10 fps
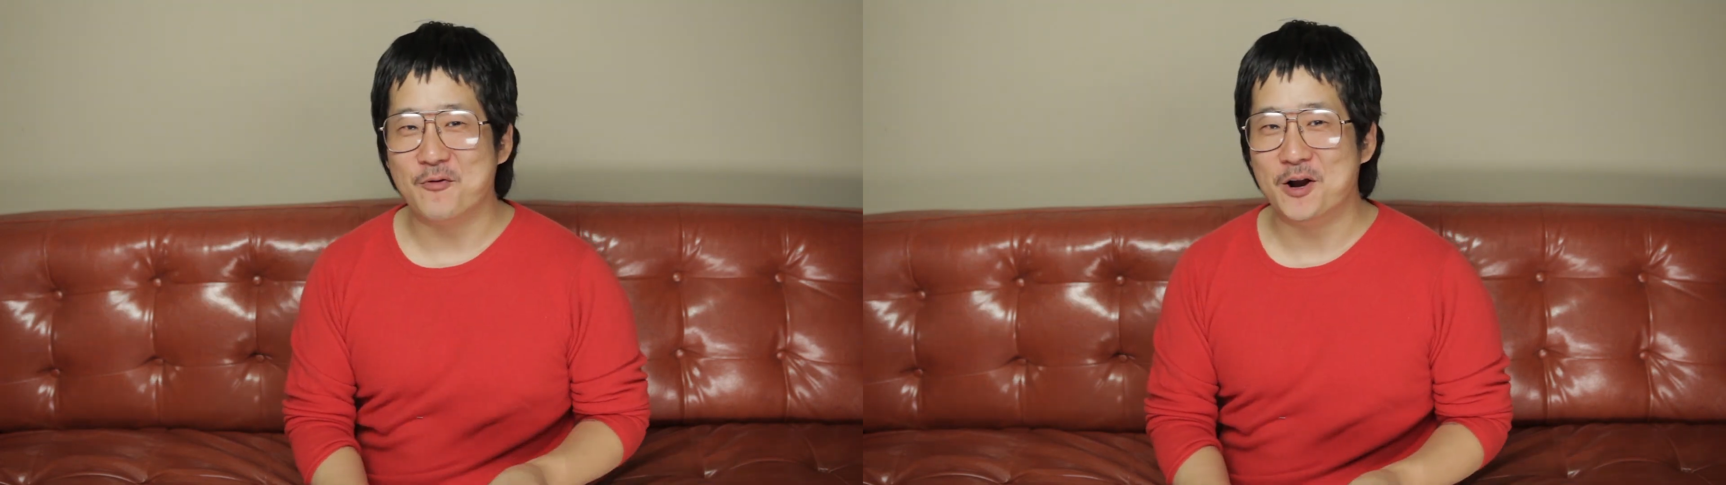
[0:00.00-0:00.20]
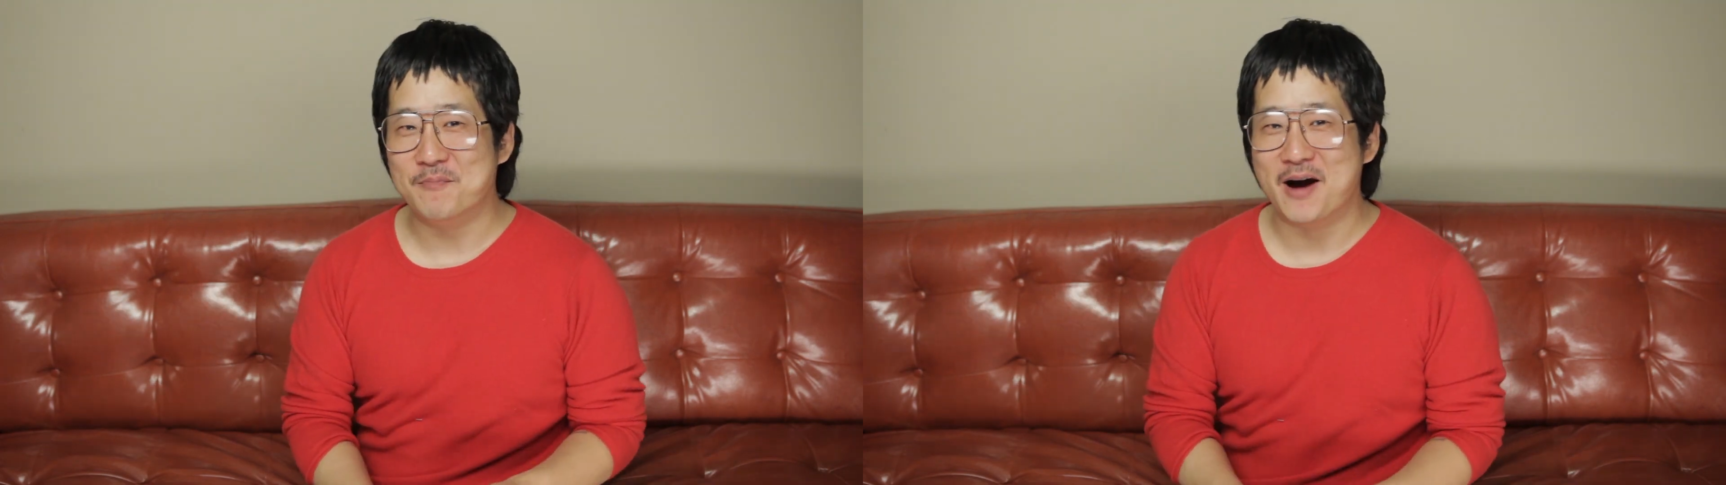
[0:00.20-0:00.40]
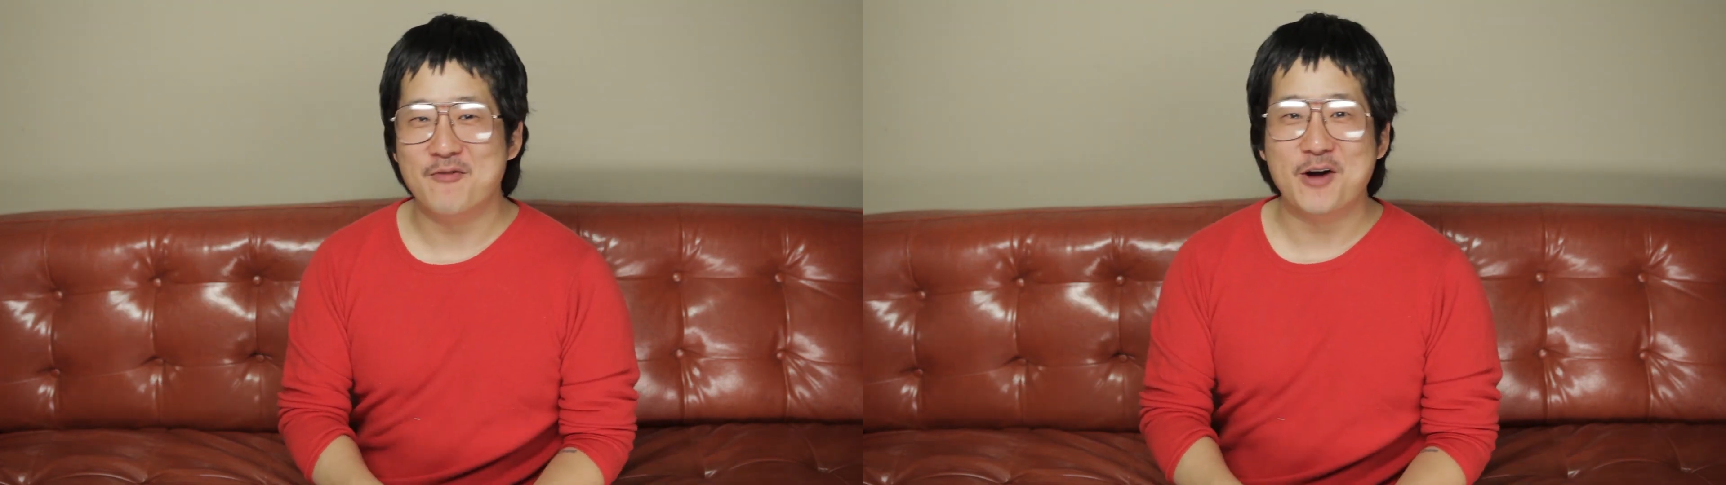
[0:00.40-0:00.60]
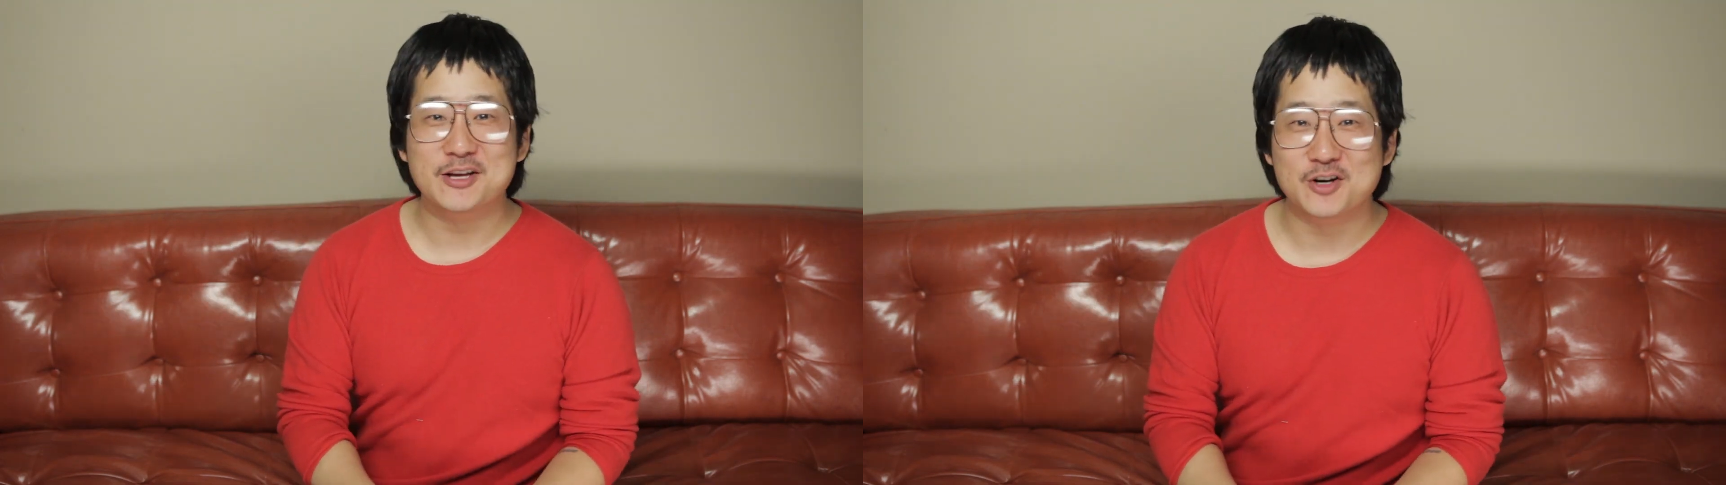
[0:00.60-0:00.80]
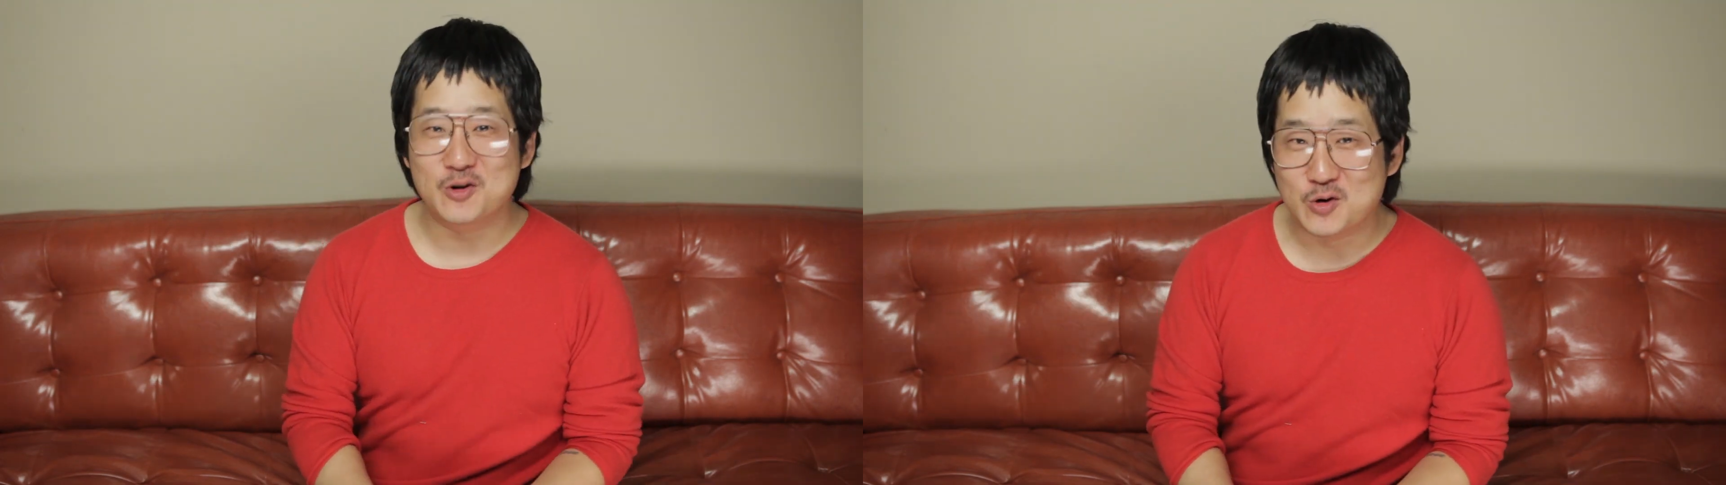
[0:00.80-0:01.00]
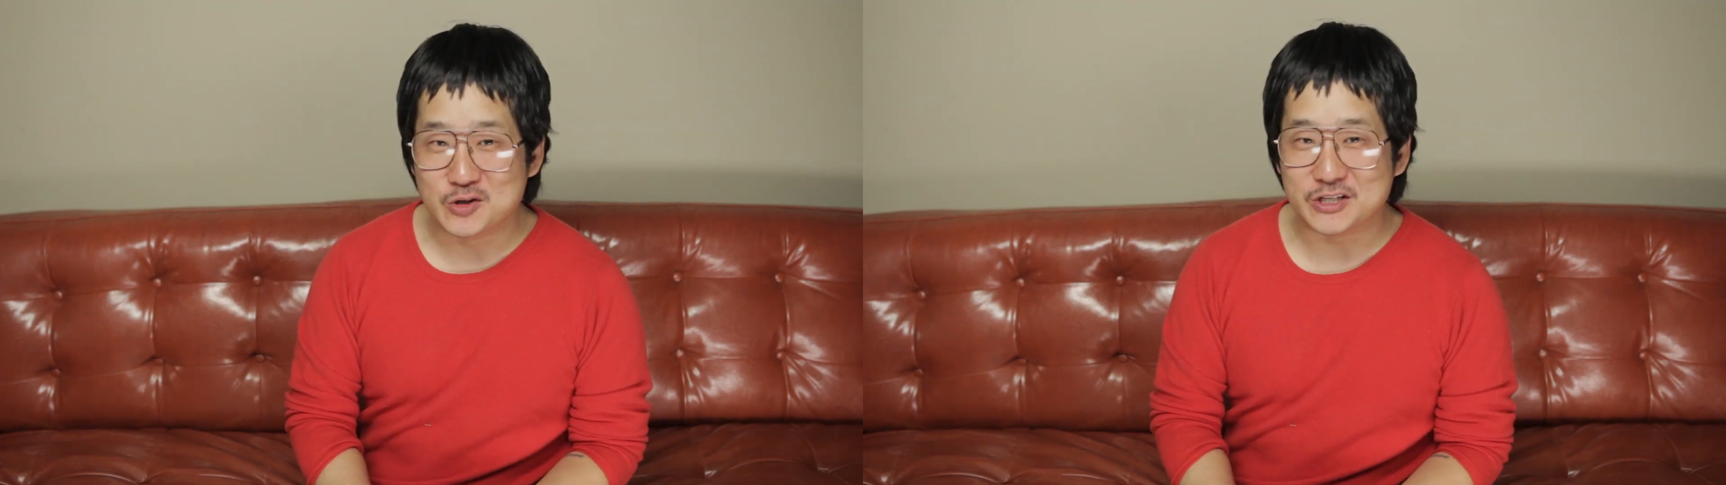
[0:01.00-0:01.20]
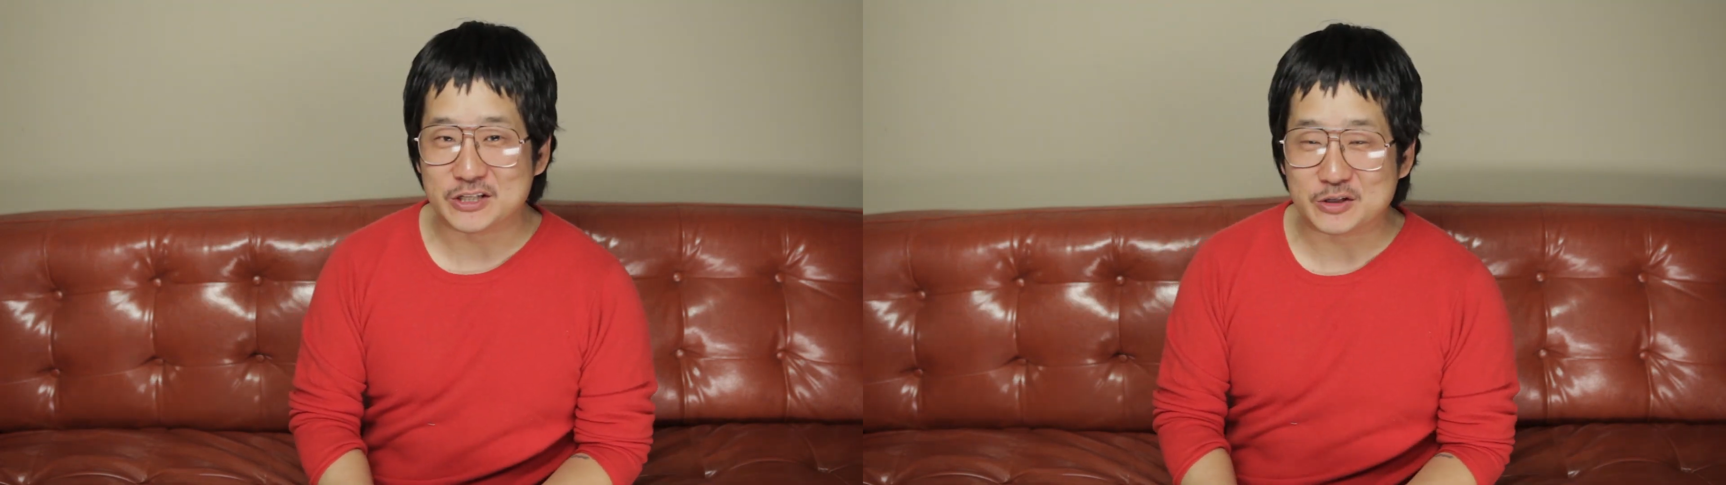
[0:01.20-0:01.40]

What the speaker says: one of my resolutions